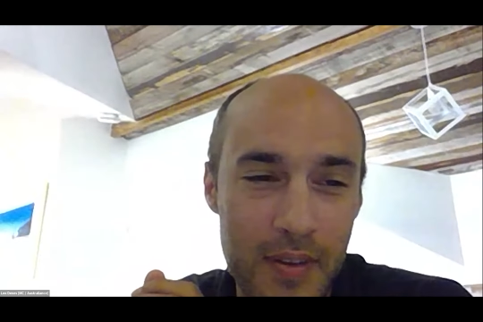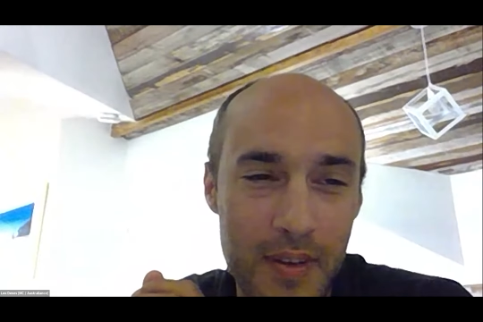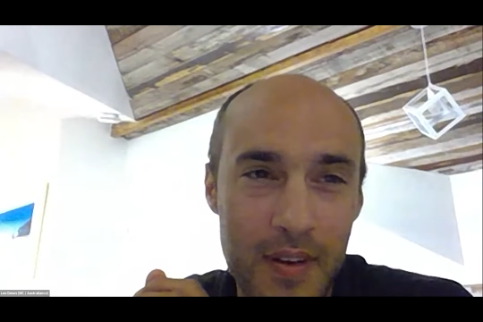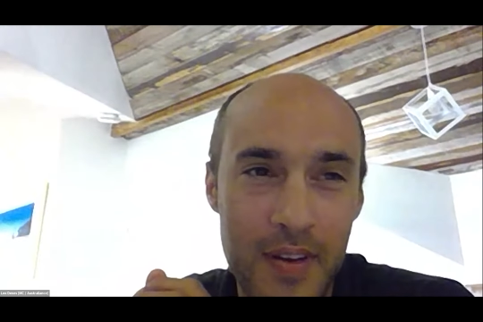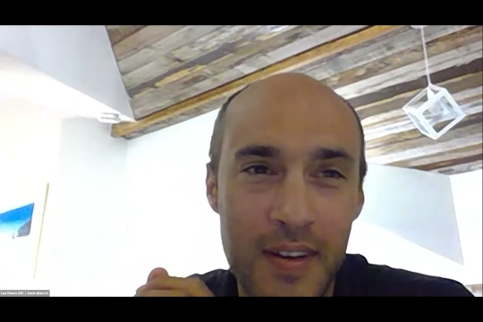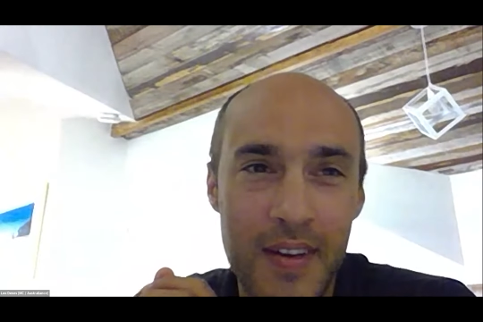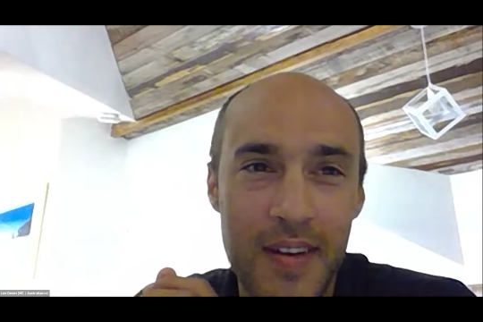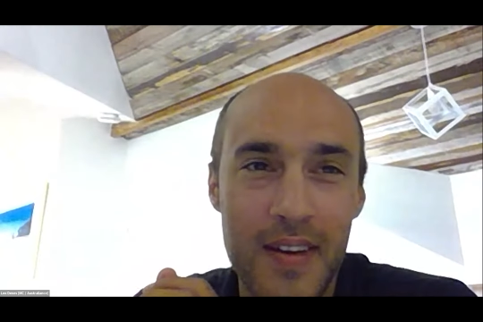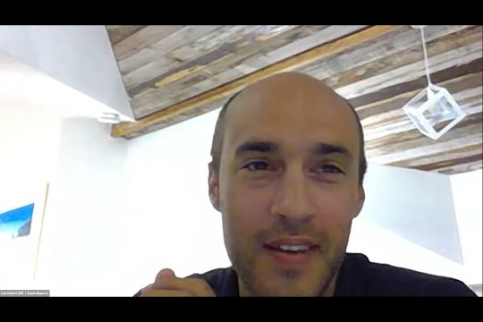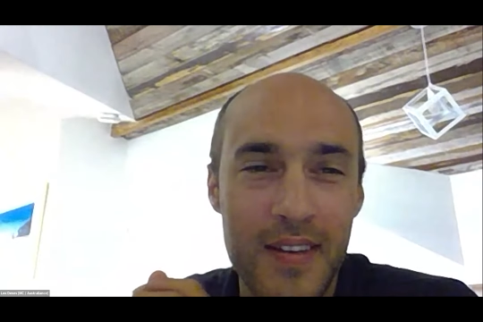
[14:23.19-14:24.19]
We're just on
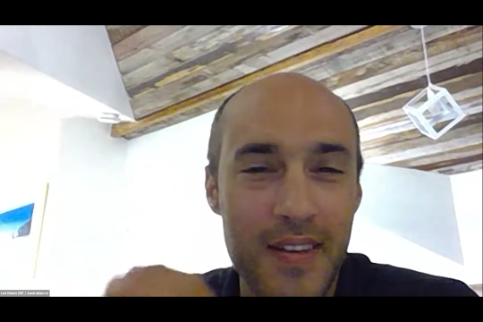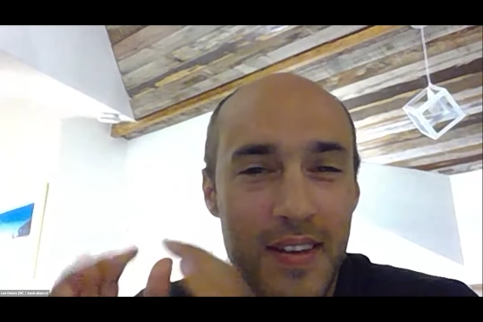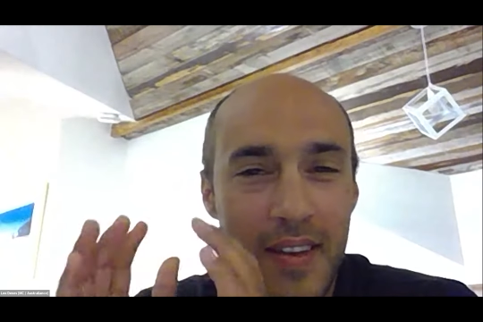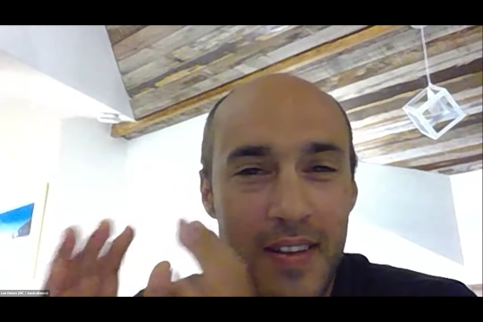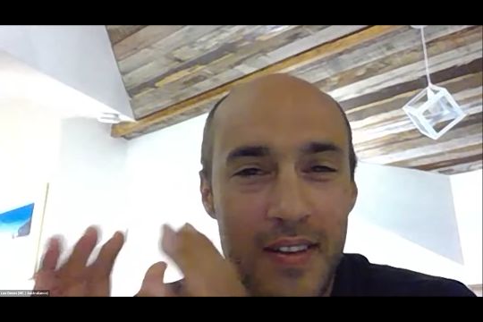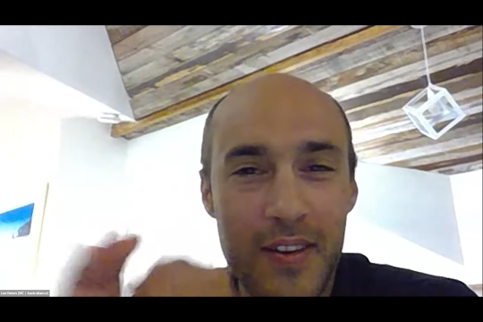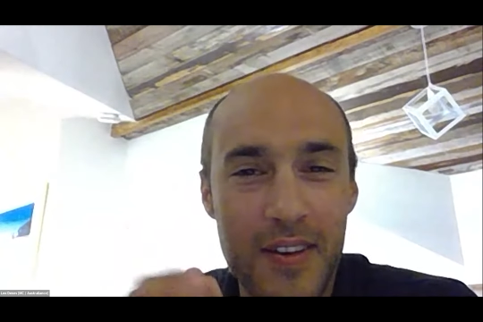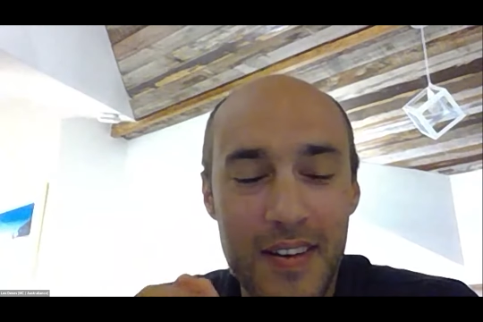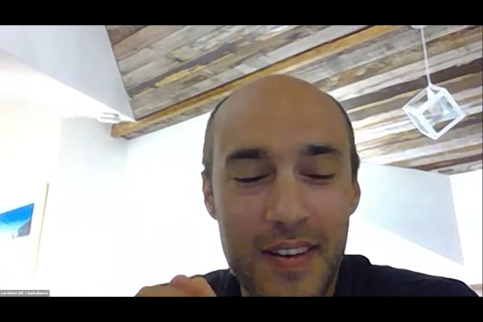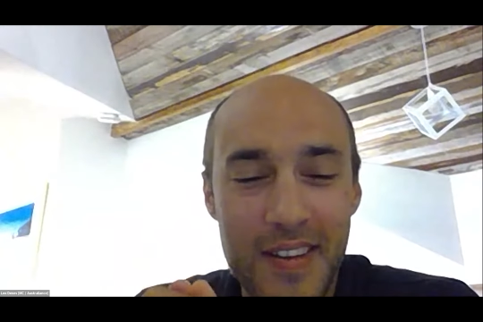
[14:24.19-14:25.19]
the in
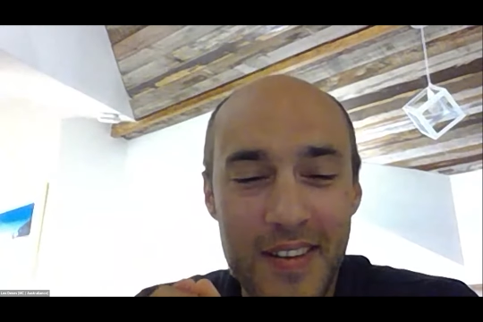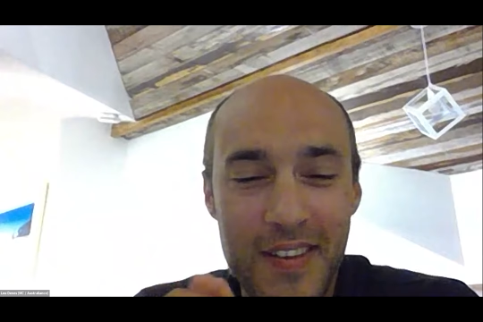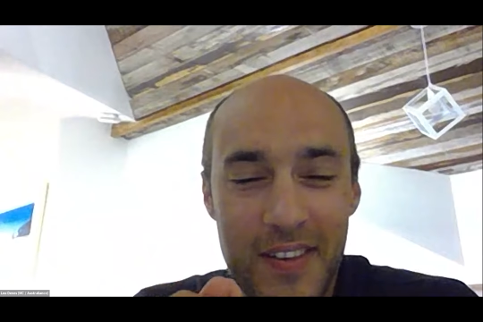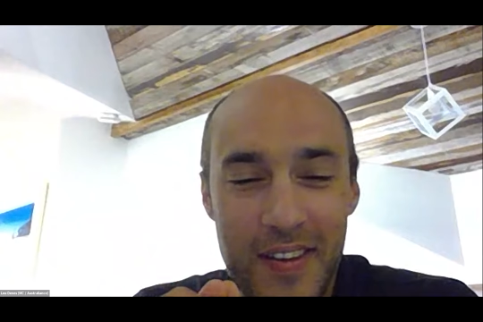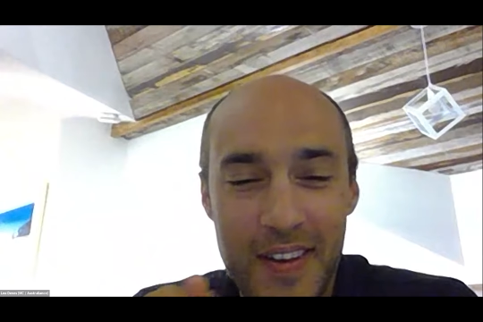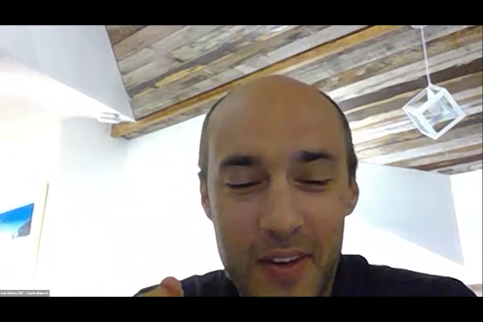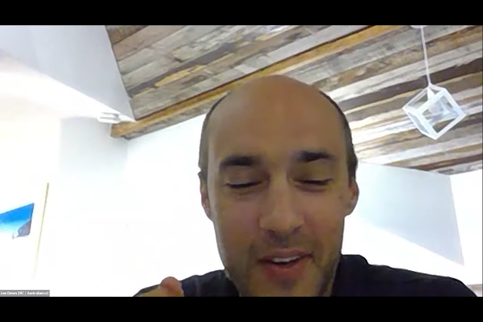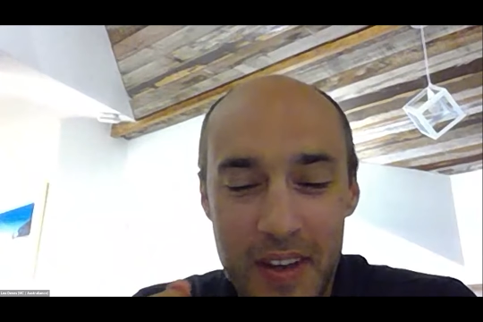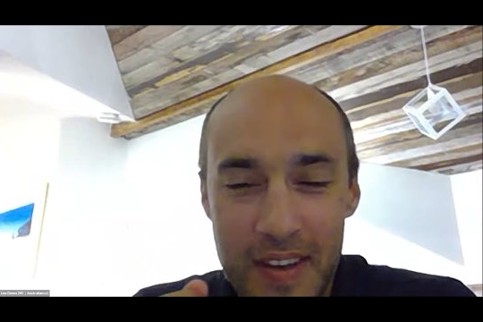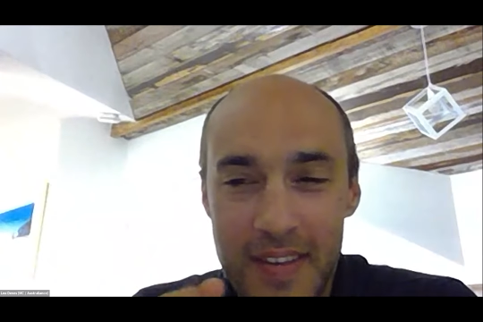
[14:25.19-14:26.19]
the
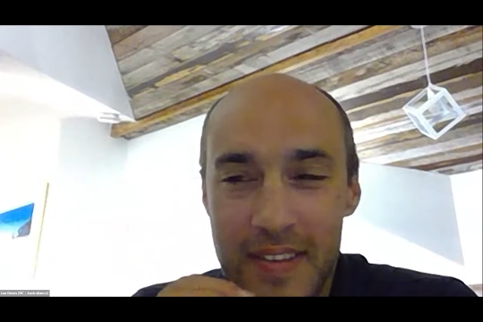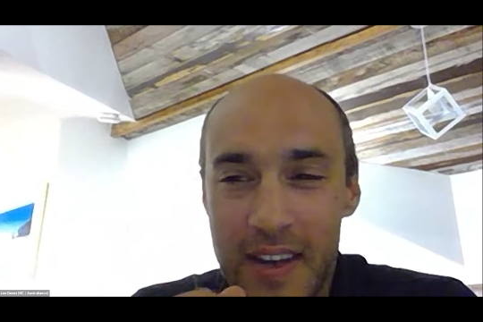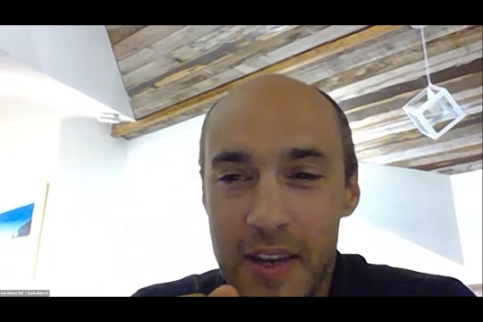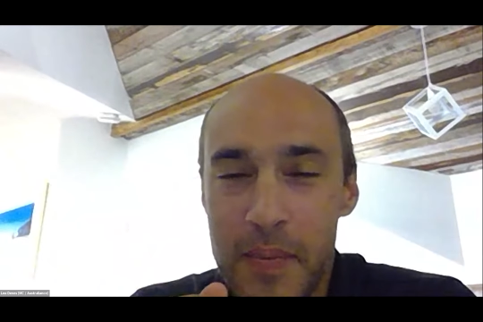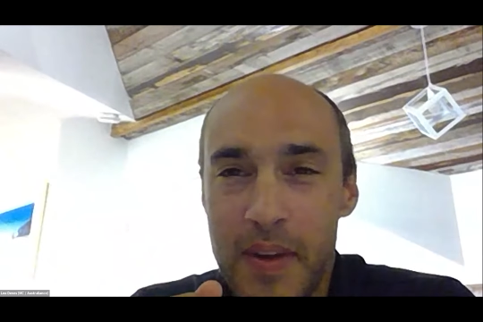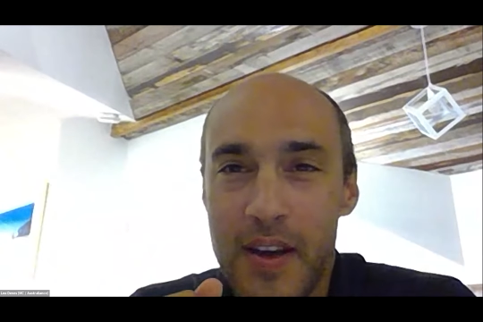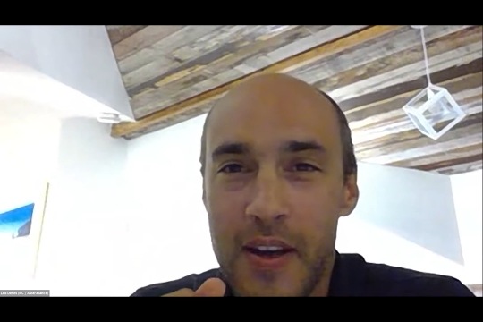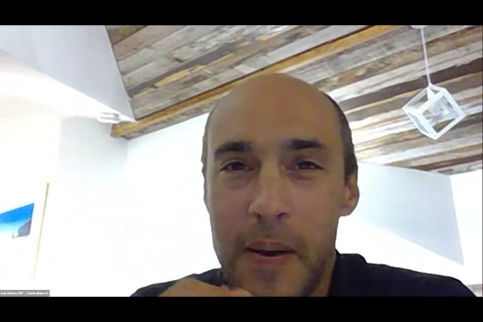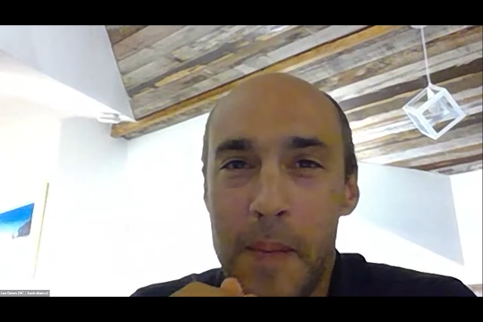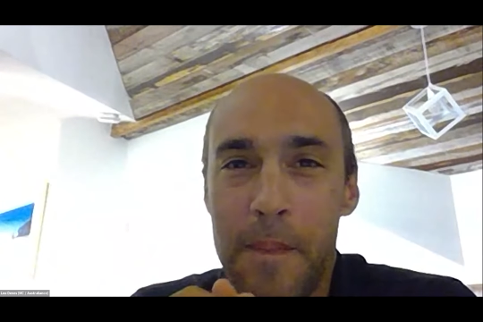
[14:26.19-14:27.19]
allocated
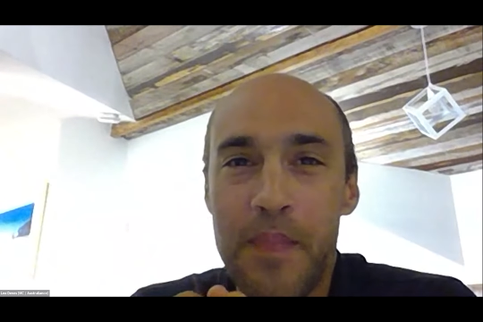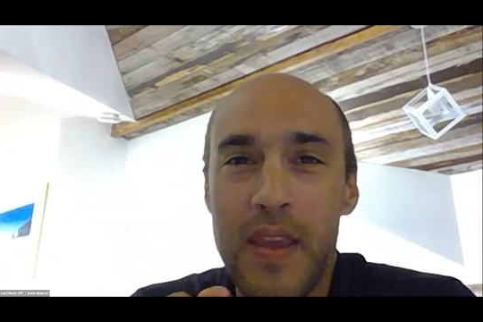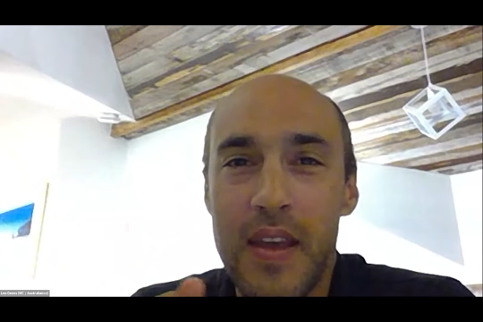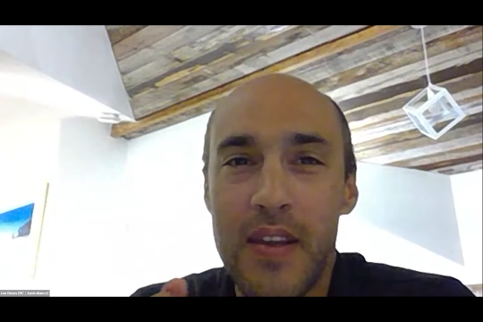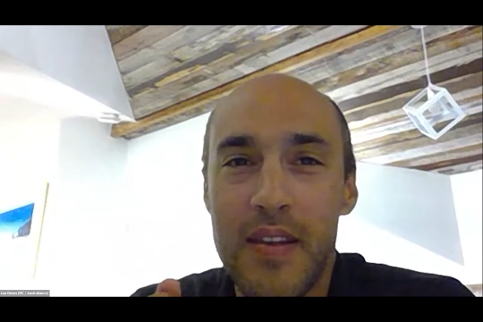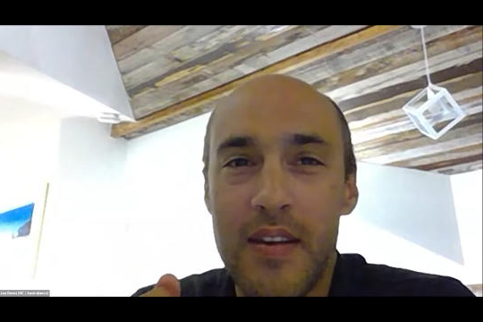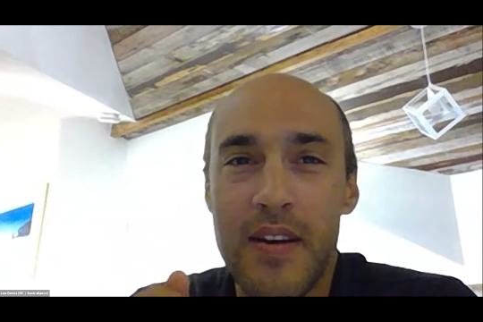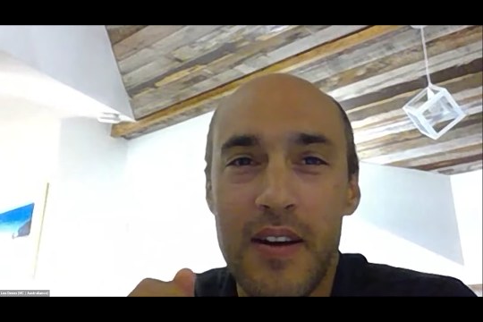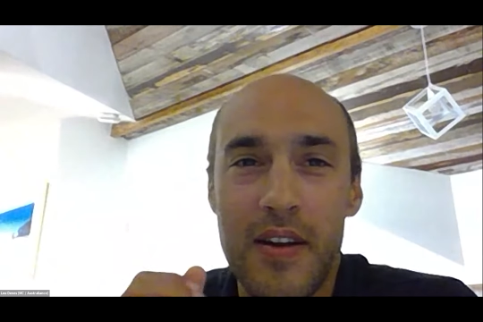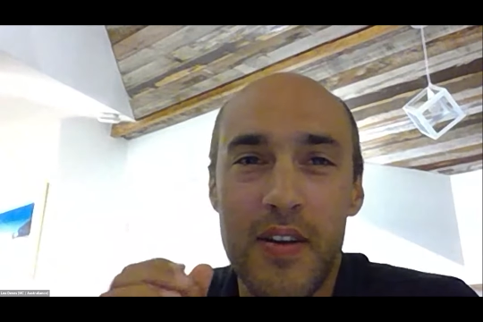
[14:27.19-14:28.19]
time,
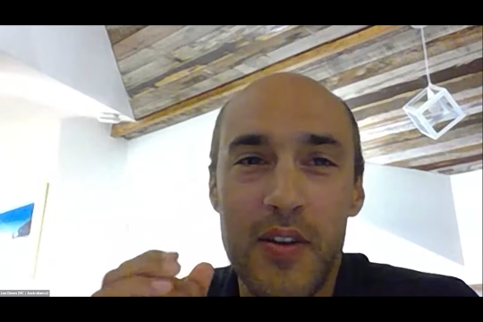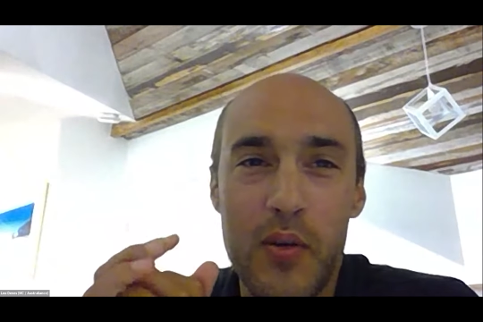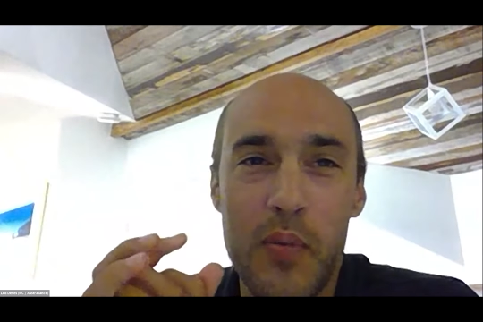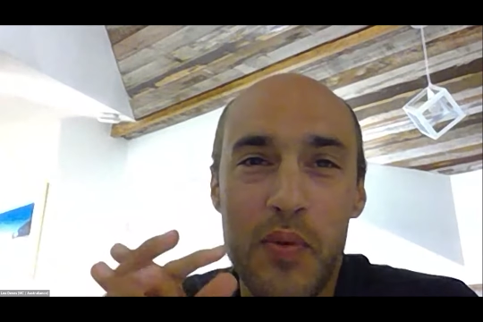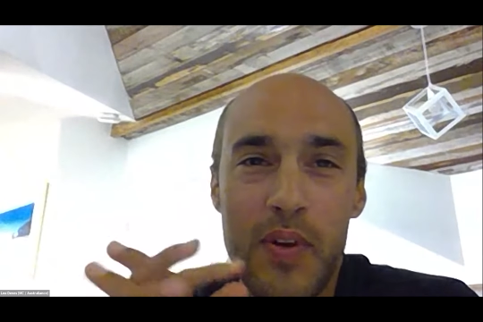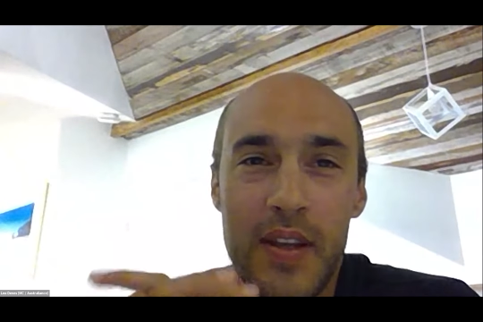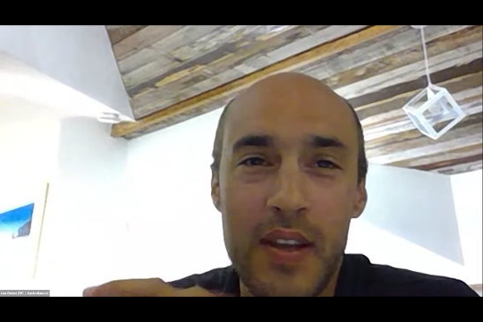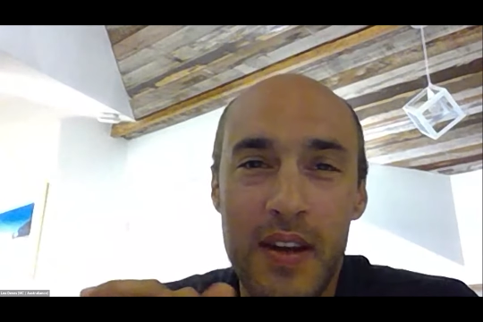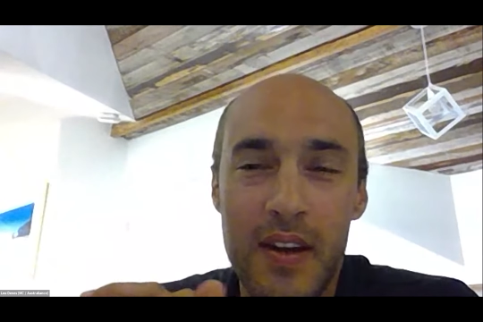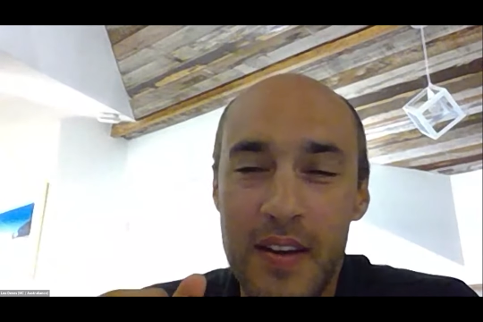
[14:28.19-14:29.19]
you know, hopefully